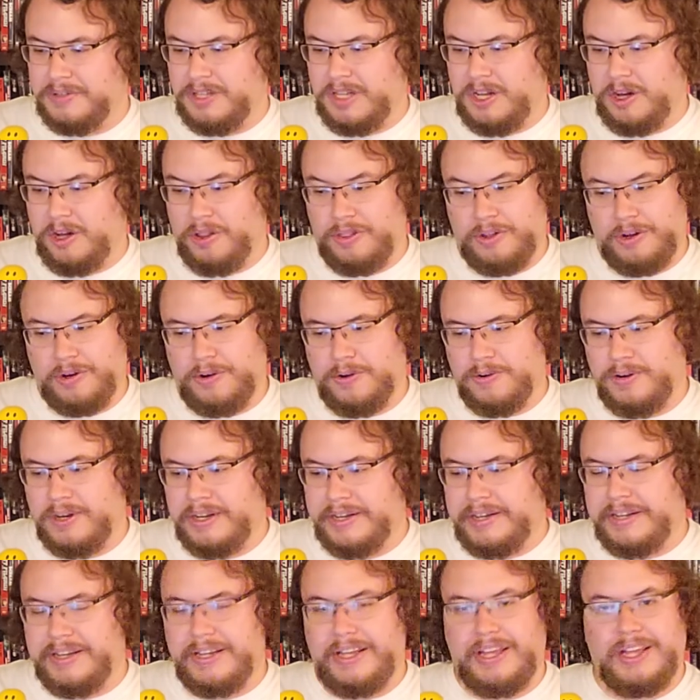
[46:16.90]
although
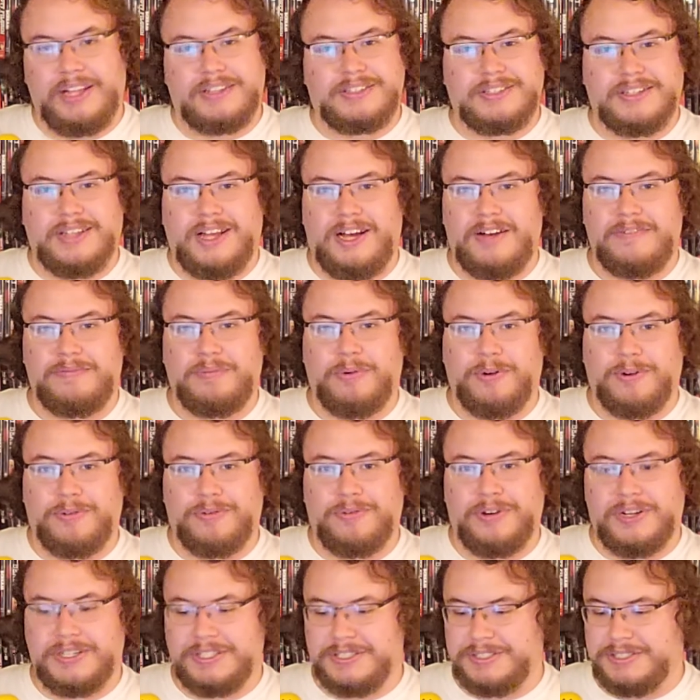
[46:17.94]
it's a lot more
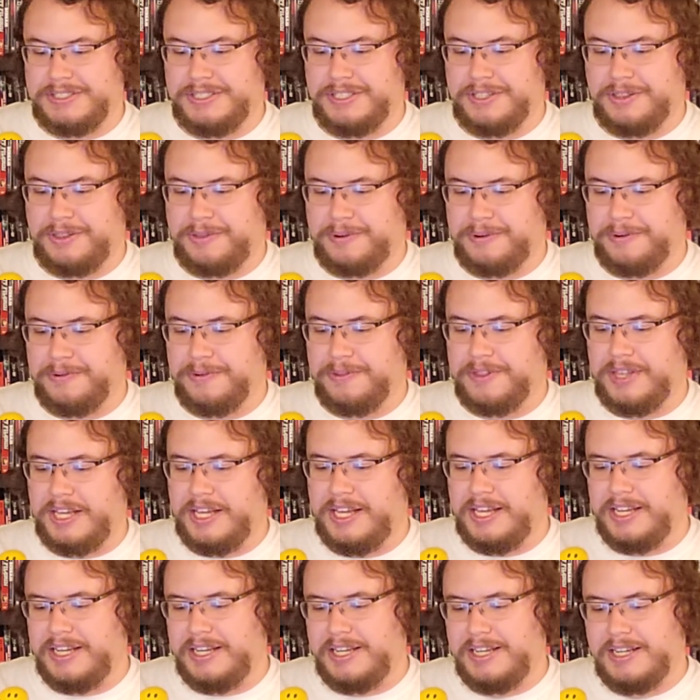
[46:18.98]
fun to sit through
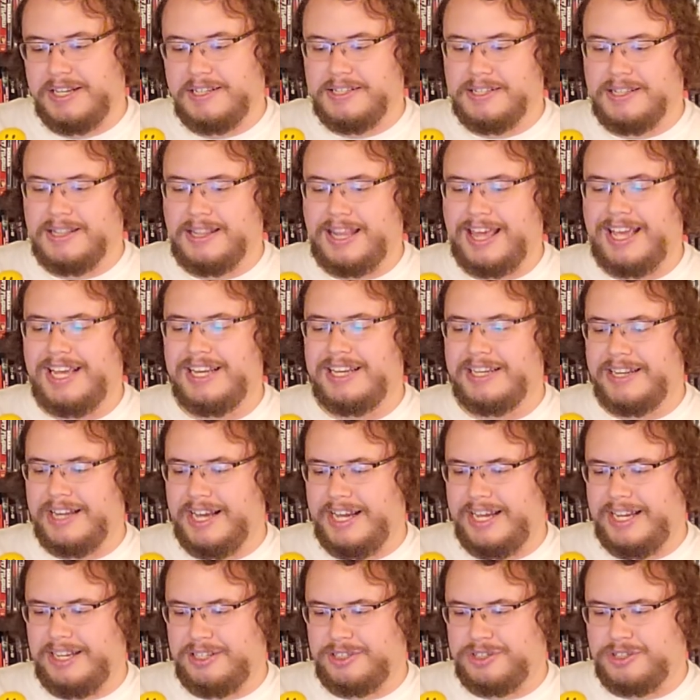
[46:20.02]
than late
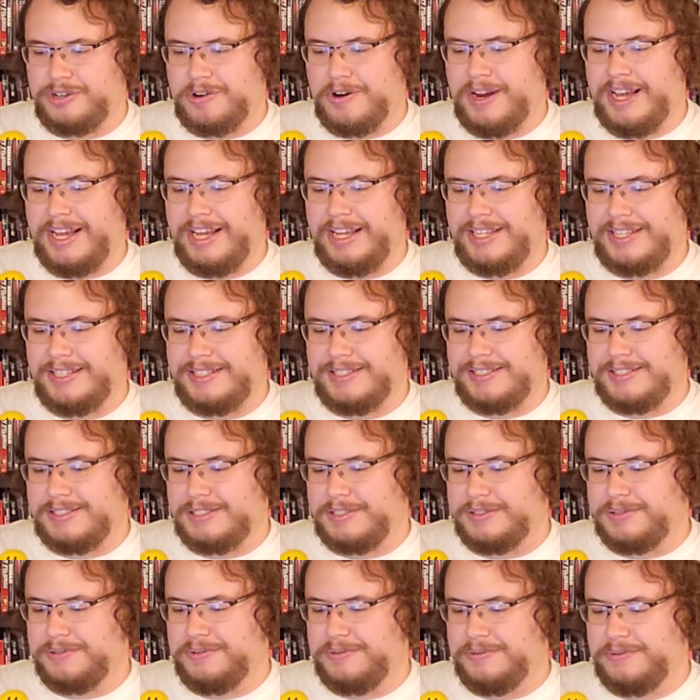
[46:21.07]
night
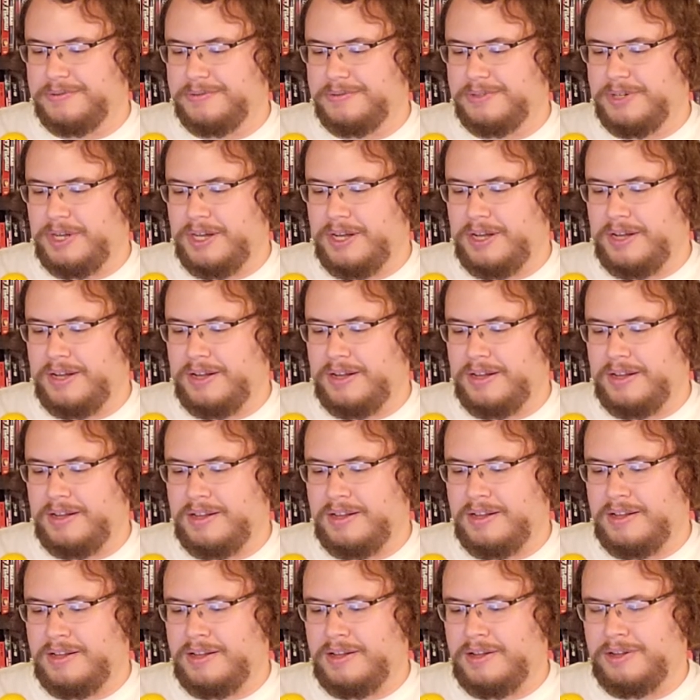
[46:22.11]
trains
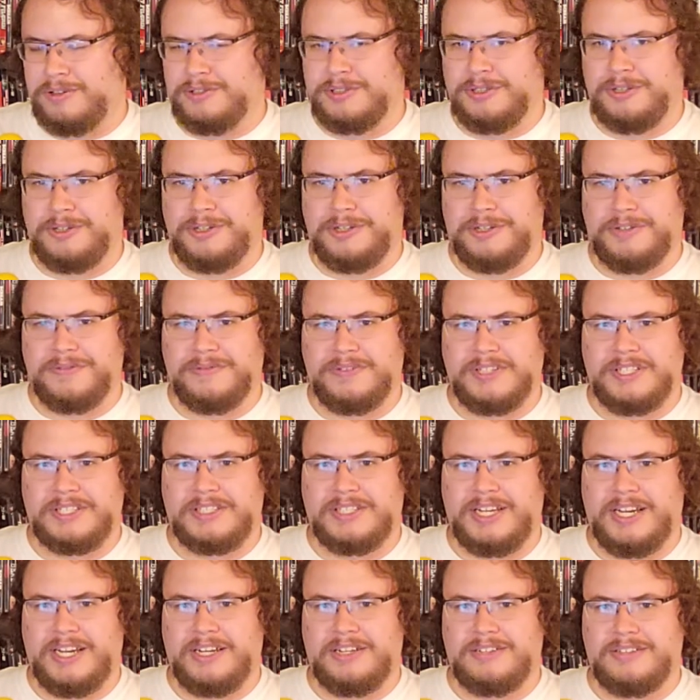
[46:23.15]
uh alternatively
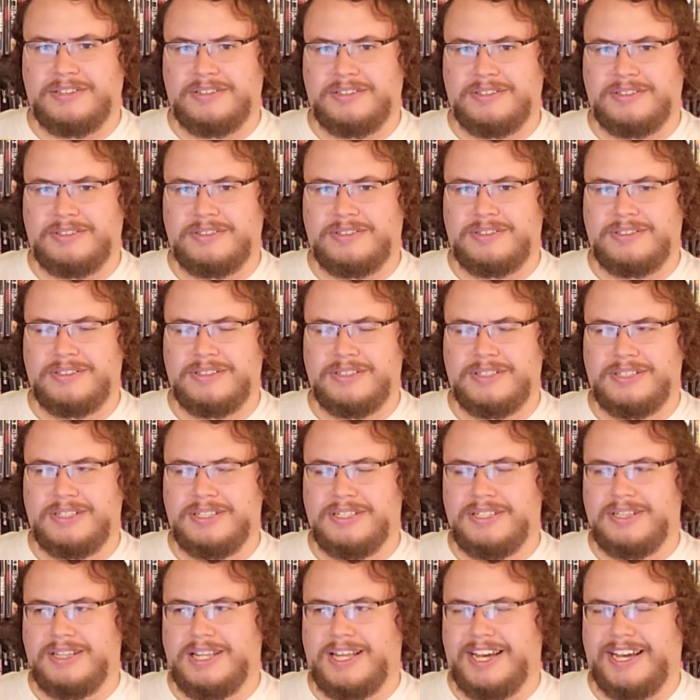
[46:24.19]
titled
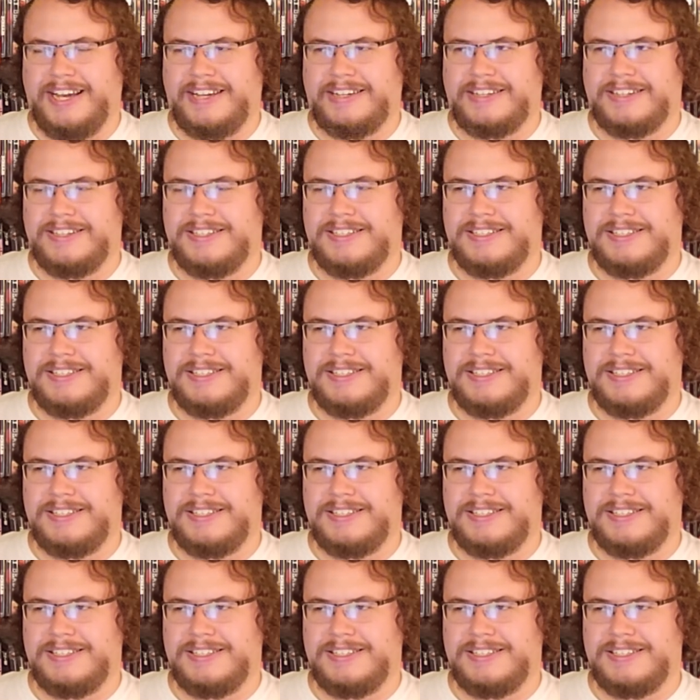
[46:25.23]
like